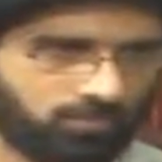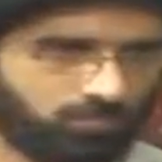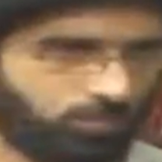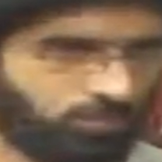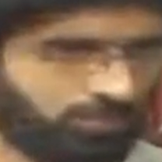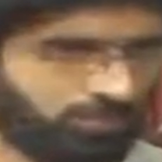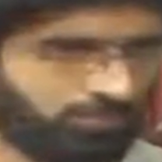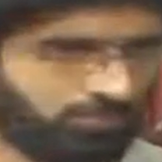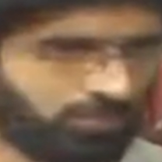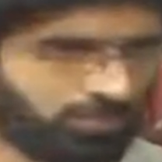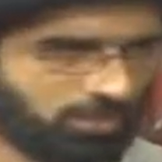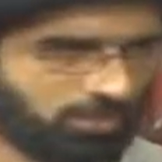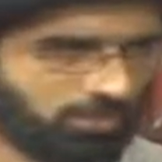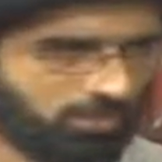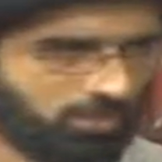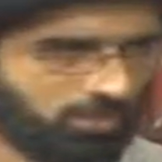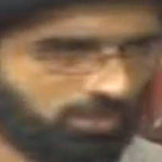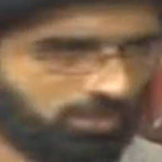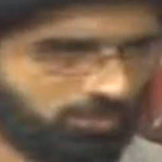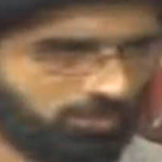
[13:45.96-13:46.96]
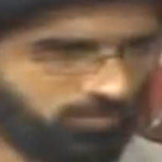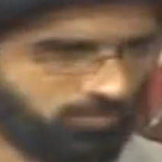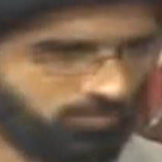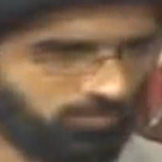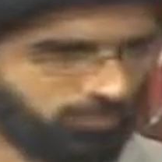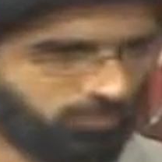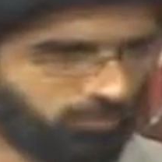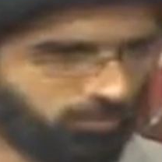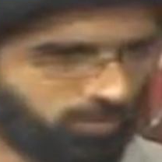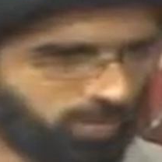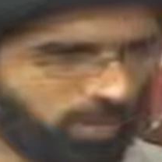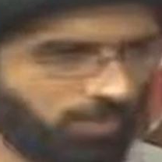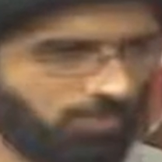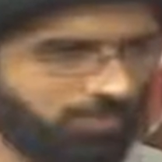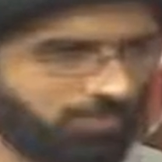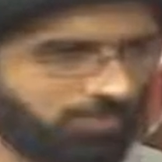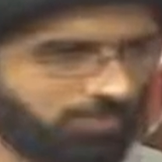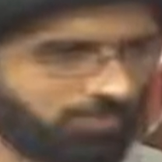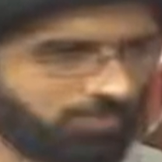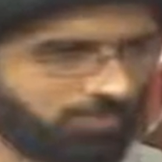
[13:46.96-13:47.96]
one of the
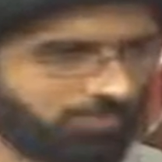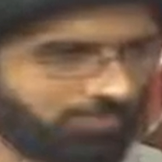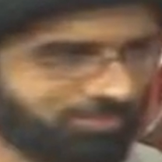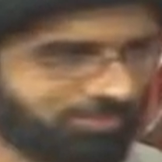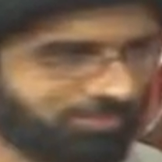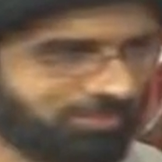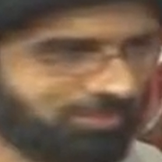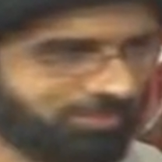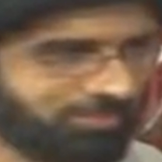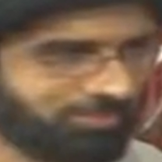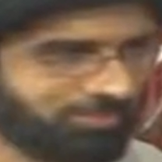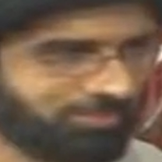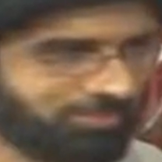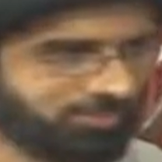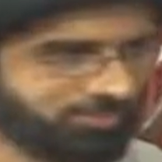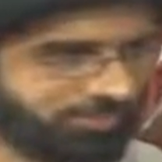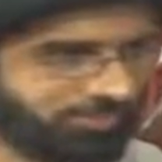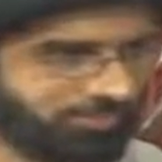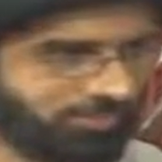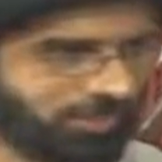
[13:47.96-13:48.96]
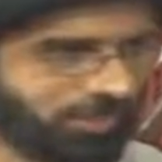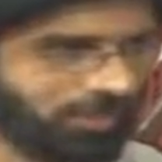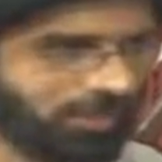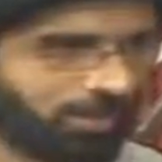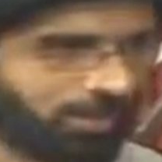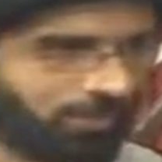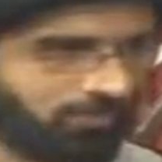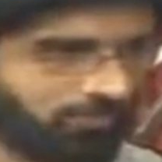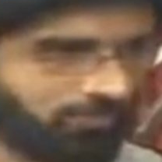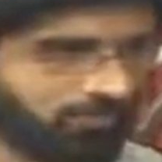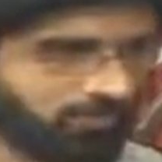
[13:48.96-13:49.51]
prominent citizens of Mecca,